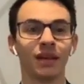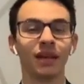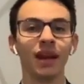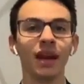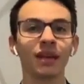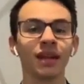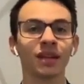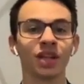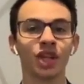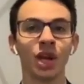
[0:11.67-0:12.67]
Today I'd like
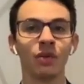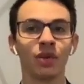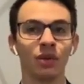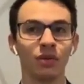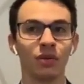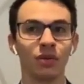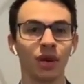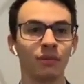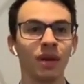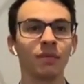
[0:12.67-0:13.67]
to share with you a
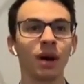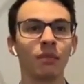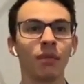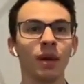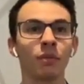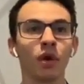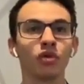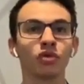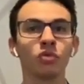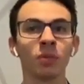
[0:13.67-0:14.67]
bit about my
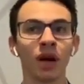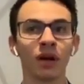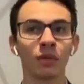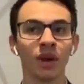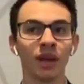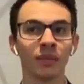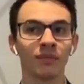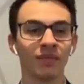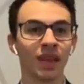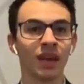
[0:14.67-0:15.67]
post-school pathway.
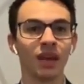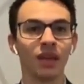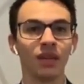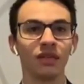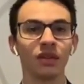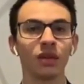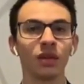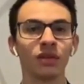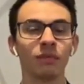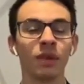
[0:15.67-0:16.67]
This
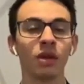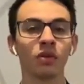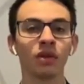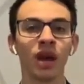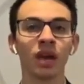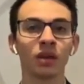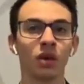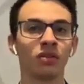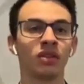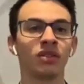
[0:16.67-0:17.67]
includes a medical
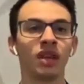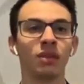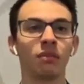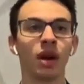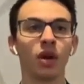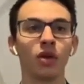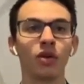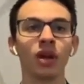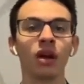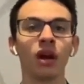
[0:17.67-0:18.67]
diagnosis in my
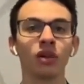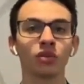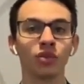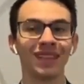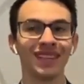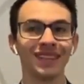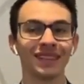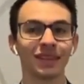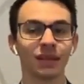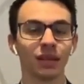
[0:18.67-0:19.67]
early high school years,
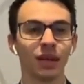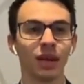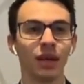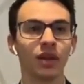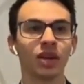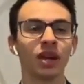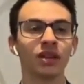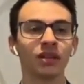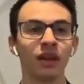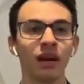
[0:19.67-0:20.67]
the
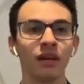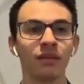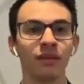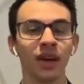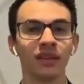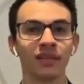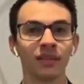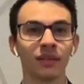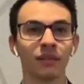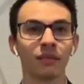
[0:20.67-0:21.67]
challenges I have faced
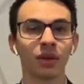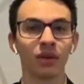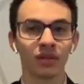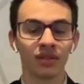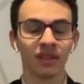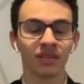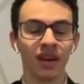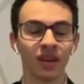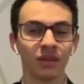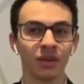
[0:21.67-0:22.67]
because of this
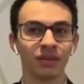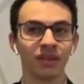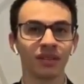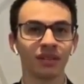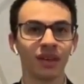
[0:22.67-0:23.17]
diagnosis,